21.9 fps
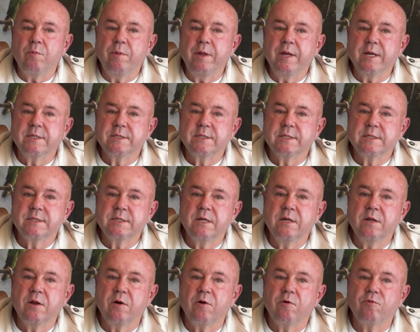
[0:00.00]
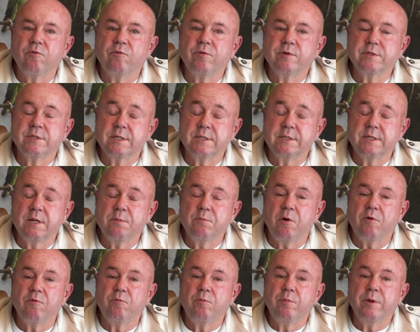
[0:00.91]
be a system of
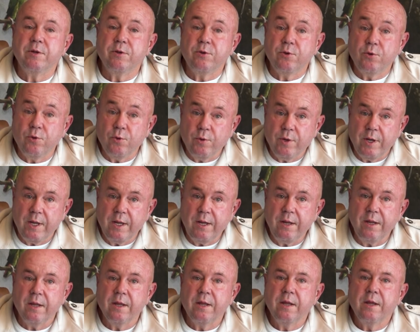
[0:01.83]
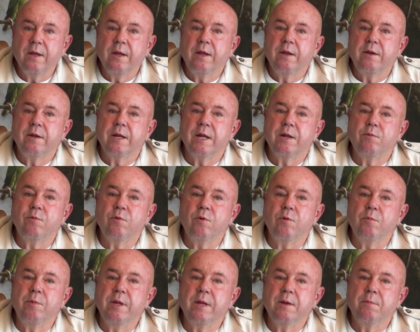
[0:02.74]
platooning that will
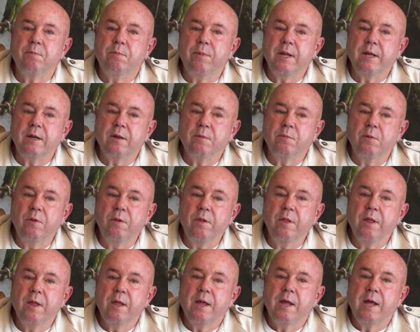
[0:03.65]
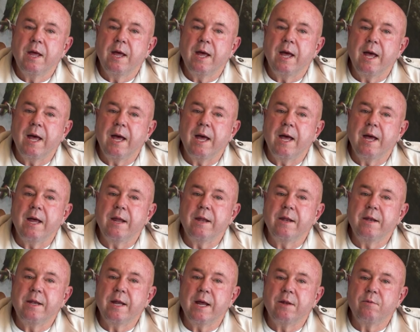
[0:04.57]
be applicable,
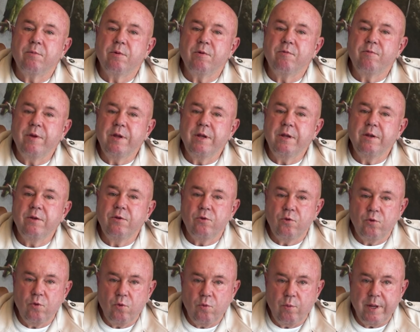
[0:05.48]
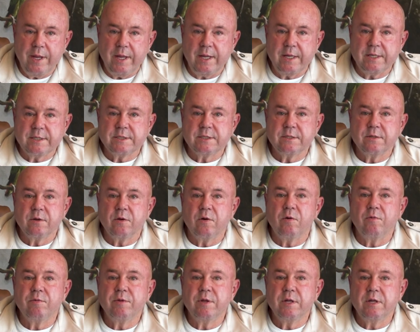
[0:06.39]
and that within 2 weeks
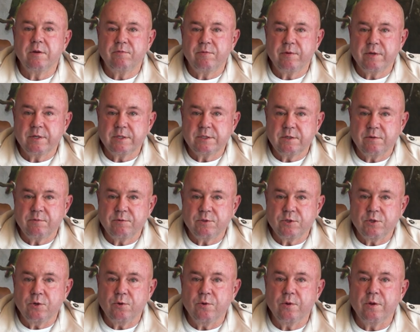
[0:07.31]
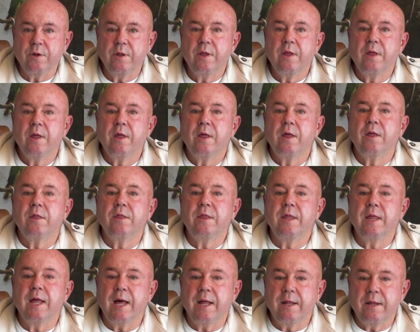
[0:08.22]
after the 1st of June,
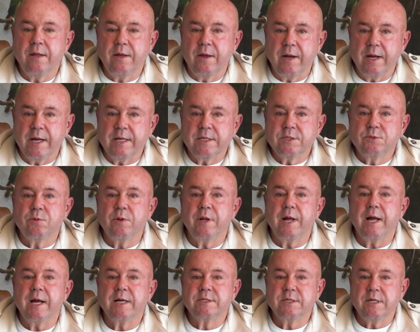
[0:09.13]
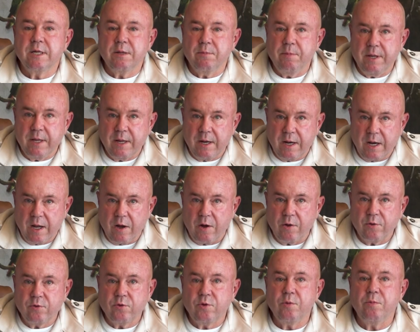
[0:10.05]
the other grades will actually be
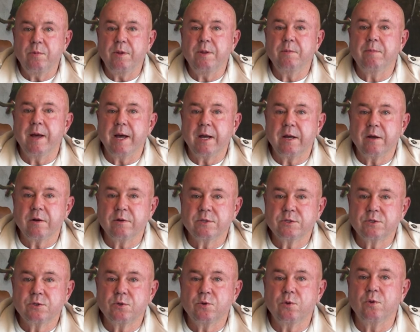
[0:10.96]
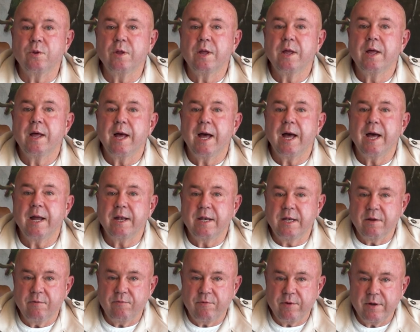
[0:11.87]
allowed to be back on school at
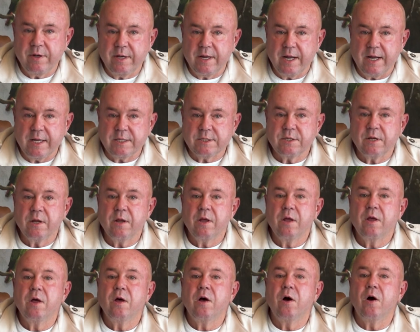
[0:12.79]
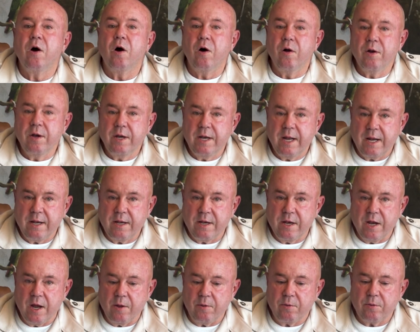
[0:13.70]
different dates. On that
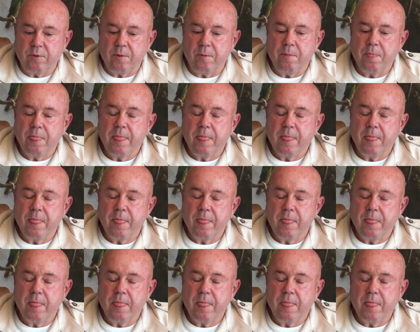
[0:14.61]
note,